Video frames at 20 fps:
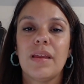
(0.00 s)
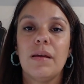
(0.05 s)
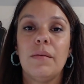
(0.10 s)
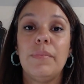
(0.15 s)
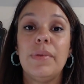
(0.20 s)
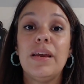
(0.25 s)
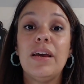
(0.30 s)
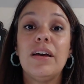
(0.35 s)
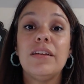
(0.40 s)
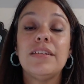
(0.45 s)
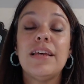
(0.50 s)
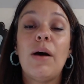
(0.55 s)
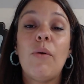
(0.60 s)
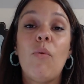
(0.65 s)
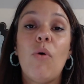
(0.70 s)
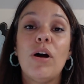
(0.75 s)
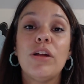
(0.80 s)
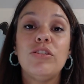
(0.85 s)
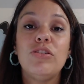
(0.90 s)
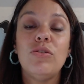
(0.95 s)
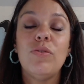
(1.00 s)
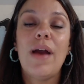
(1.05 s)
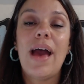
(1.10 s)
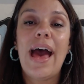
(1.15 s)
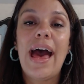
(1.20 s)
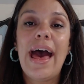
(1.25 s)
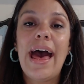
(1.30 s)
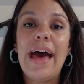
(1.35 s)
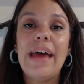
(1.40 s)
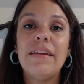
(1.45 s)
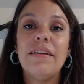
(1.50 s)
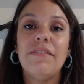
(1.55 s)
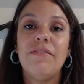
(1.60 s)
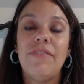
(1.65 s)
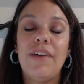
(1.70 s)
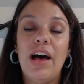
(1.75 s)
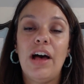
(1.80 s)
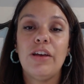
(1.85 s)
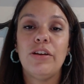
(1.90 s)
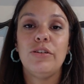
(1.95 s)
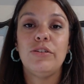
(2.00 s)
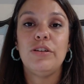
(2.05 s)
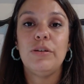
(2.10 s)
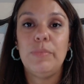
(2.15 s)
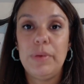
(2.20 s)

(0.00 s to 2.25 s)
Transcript: Because I want to add value to